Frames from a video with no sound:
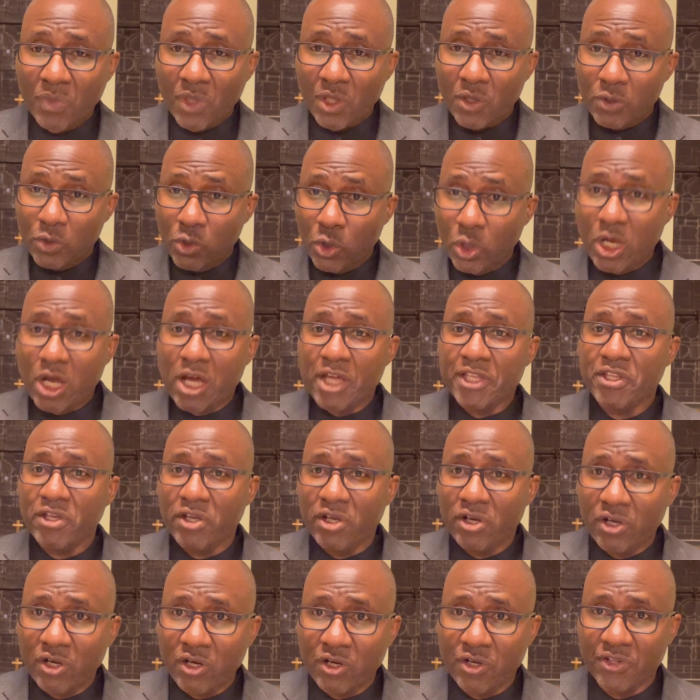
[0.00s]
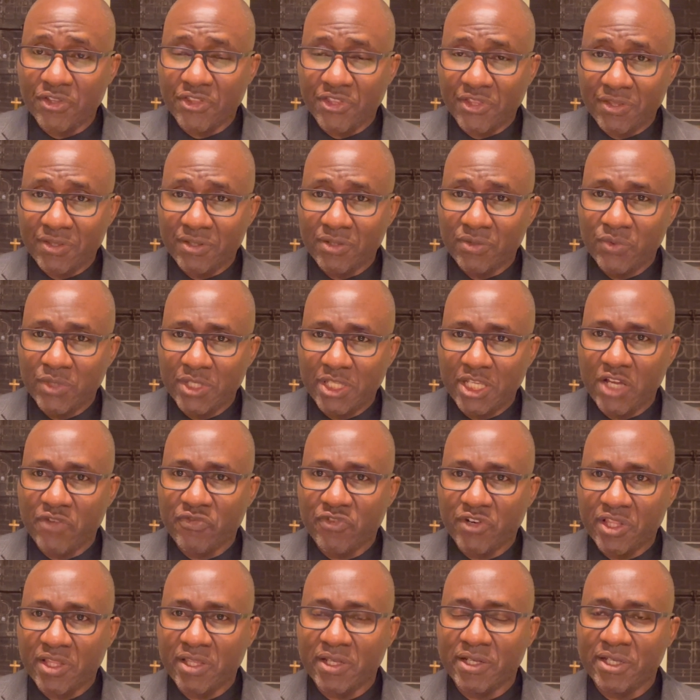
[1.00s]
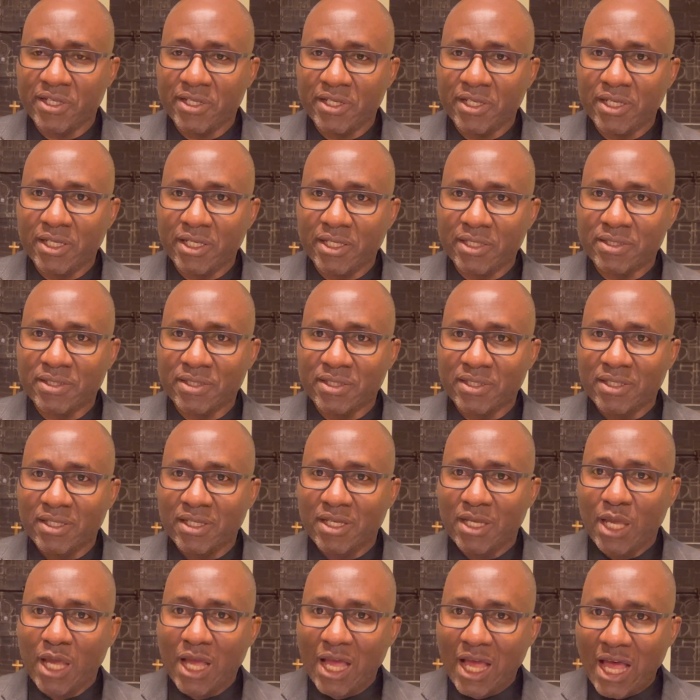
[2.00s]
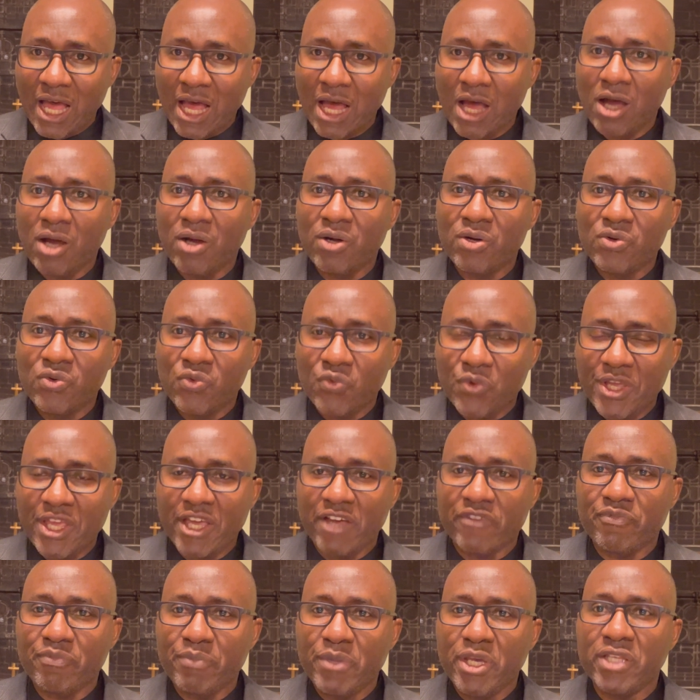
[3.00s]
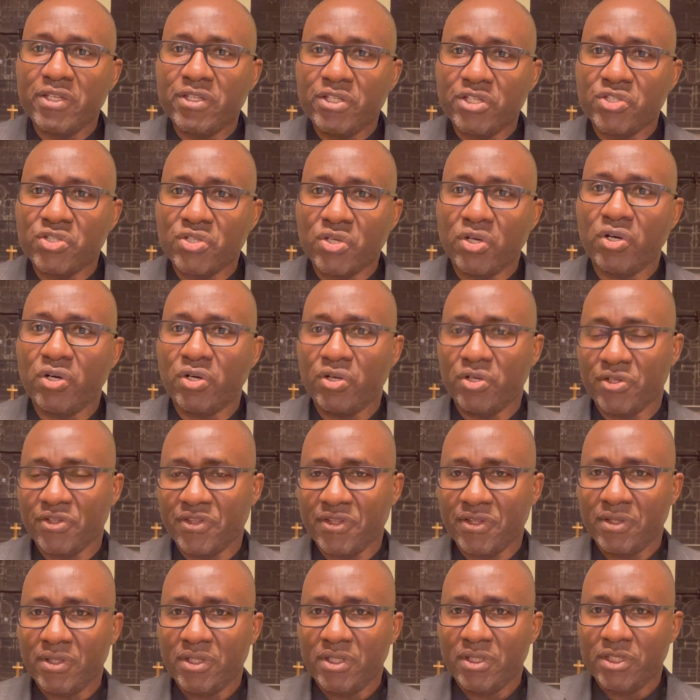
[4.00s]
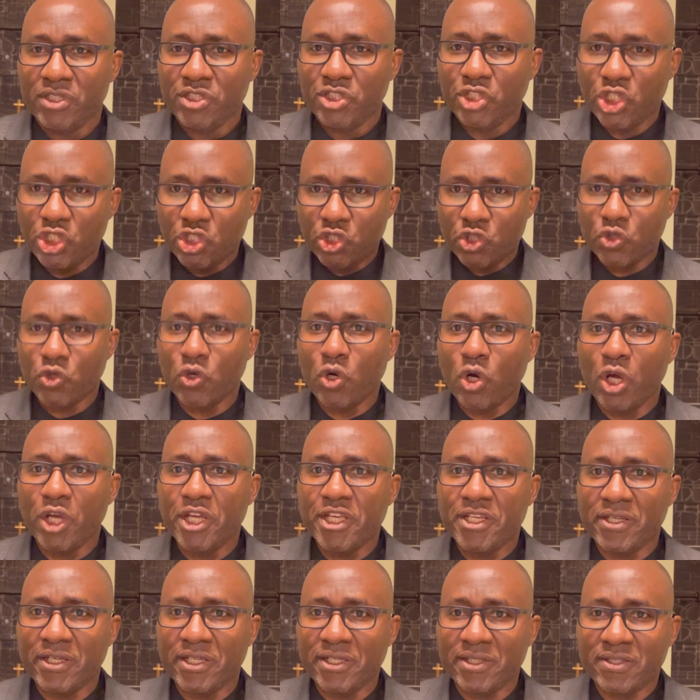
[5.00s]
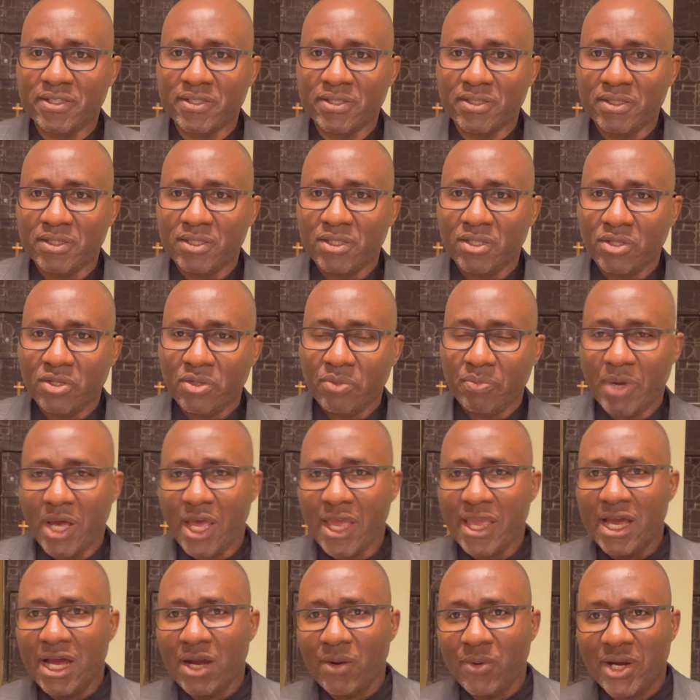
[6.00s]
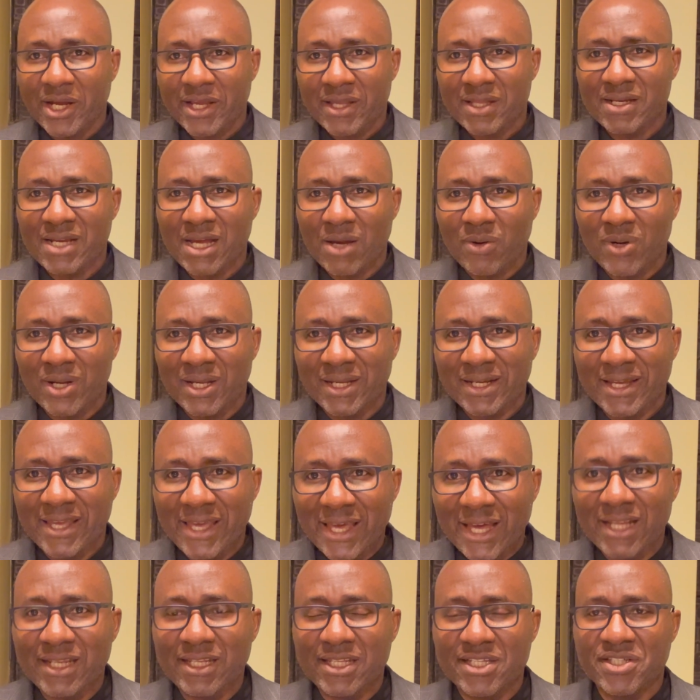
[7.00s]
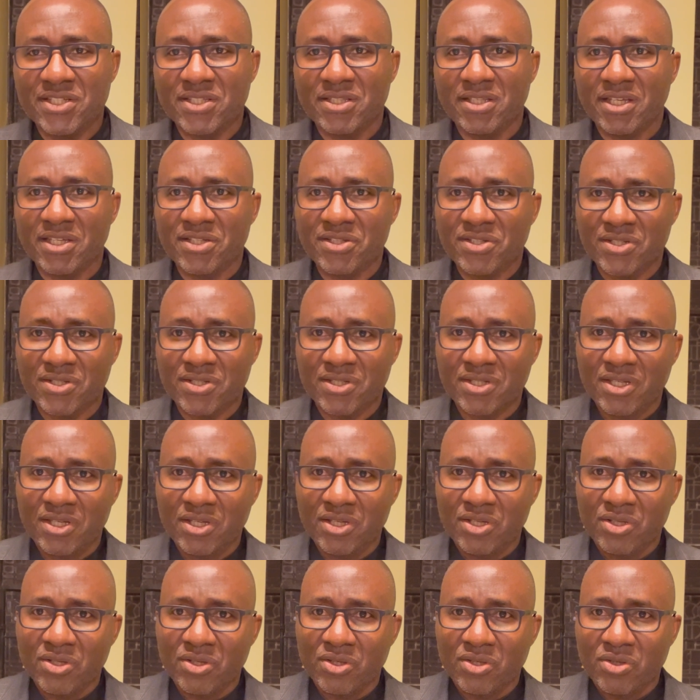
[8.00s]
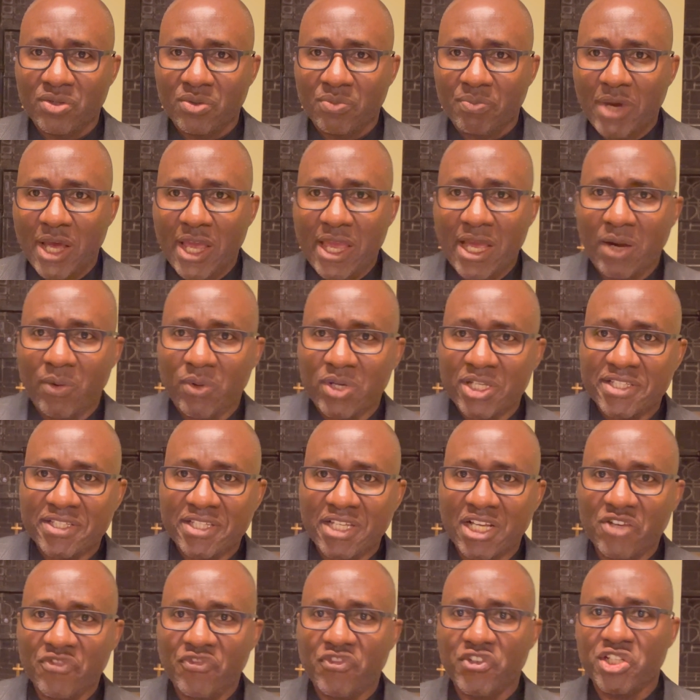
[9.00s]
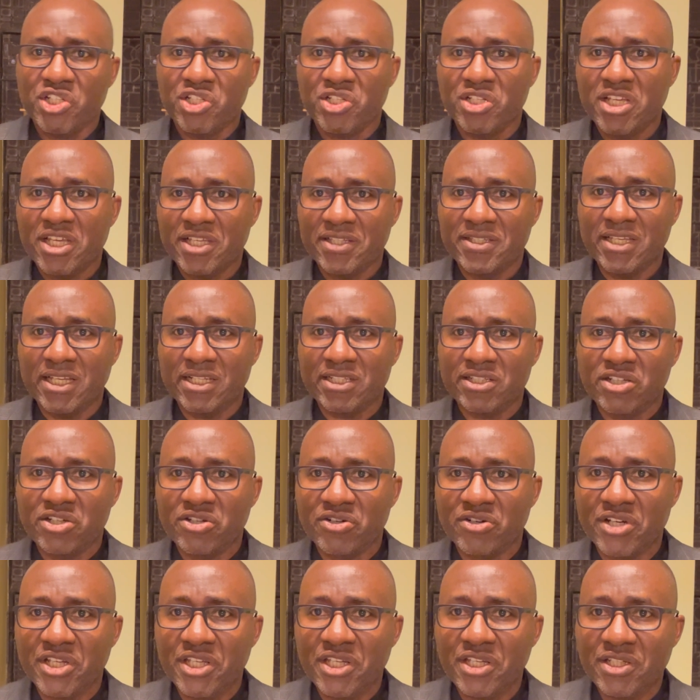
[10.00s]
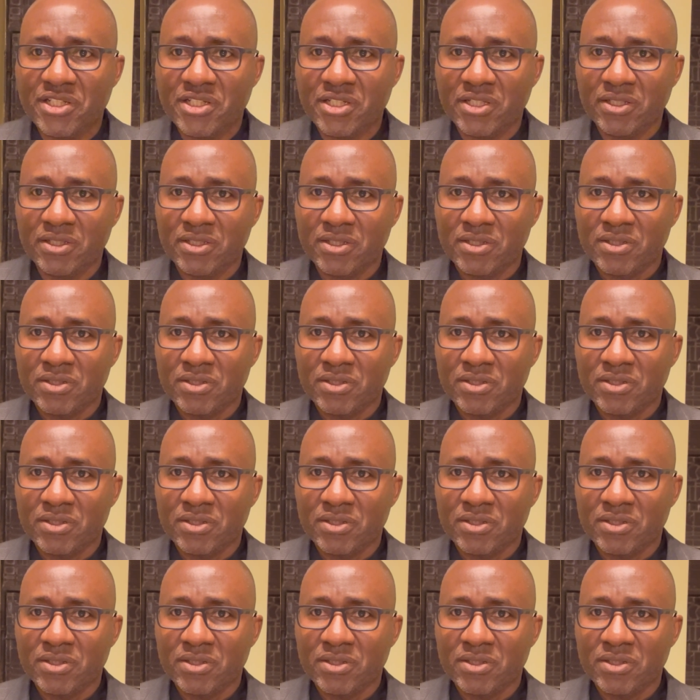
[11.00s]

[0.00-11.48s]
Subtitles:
Look at the earth with everything in it, how we have made this earth, destroyed it by our carelessness, by our selfishness and greed.